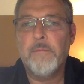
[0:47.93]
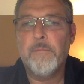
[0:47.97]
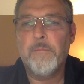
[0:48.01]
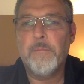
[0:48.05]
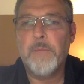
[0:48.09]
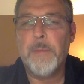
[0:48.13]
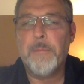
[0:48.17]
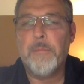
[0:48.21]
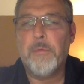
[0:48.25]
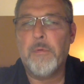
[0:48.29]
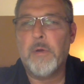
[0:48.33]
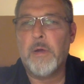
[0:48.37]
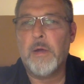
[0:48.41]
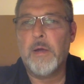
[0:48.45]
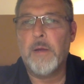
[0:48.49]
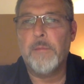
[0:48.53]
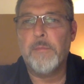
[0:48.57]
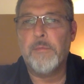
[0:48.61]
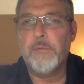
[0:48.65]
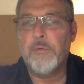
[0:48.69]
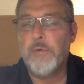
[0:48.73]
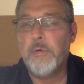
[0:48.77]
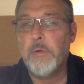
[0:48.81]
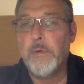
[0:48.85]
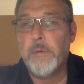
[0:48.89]
people come
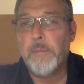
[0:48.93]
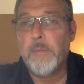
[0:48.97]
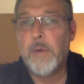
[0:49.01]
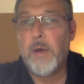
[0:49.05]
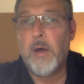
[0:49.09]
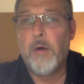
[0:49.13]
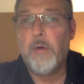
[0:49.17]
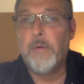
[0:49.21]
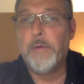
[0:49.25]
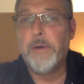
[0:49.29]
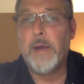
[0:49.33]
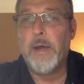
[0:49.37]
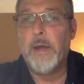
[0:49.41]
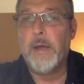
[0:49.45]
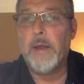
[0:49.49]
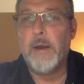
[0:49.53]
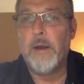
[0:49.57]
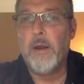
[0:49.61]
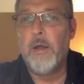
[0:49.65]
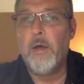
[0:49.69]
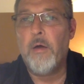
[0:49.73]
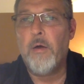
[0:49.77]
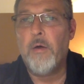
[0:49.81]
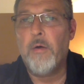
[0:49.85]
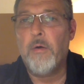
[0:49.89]
to him all night
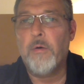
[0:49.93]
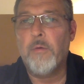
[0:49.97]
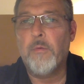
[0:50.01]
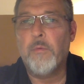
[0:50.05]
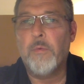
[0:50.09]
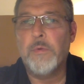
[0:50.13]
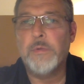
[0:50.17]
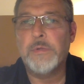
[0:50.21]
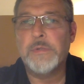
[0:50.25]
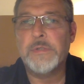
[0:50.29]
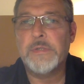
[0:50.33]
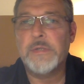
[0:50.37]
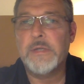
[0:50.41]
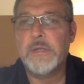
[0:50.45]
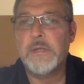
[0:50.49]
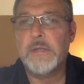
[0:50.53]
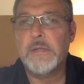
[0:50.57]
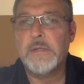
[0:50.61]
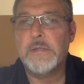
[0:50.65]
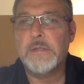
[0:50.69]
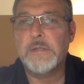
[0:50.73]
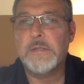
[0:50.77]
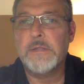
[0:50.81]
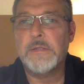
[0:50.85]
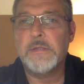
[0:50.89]
long with
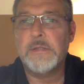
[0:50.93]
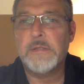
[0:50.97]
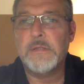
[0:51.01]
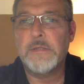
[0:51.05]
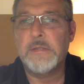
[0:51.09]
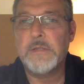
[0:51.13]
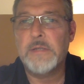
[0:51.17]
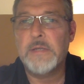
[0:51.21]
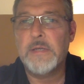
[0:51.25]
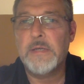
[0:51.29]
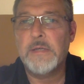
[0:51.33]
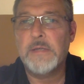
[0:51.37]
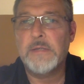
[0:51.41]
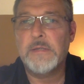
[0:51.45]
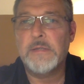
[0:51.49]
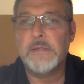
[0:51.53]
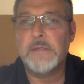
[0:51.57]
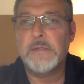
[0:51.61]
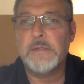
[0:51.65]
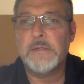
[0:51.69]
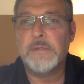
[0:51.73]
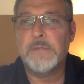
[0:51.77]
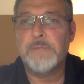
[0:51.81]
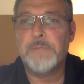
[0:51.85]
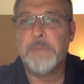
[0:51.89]
sicknesses,
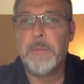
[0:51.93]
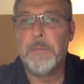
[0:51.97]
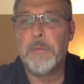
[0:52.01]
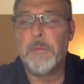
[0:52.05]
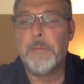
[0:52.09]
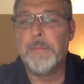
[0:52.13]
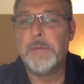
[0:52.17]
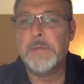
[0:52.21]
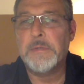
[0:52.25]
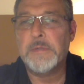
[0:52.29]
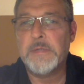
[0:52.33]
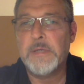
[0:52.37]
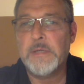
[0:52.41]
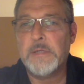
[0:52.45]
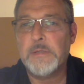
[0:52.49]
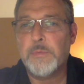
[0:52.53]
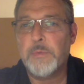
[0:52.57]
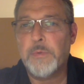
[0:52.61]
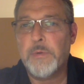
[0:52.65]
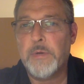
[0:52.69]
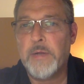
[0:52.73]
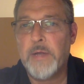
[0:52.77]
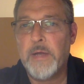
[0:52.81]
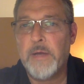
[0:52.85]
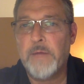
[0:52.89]
diseases, people possessed
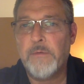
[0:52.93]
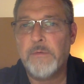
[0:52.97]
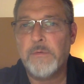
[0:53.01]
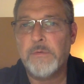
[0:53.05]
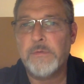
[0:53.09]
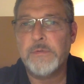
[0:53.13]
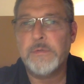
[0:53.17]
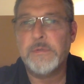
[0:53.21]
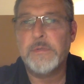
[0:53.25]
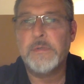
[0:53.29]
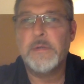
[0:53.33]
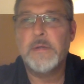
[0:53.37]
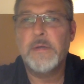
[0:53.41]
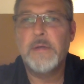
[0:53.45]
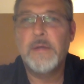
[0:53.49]
with devils,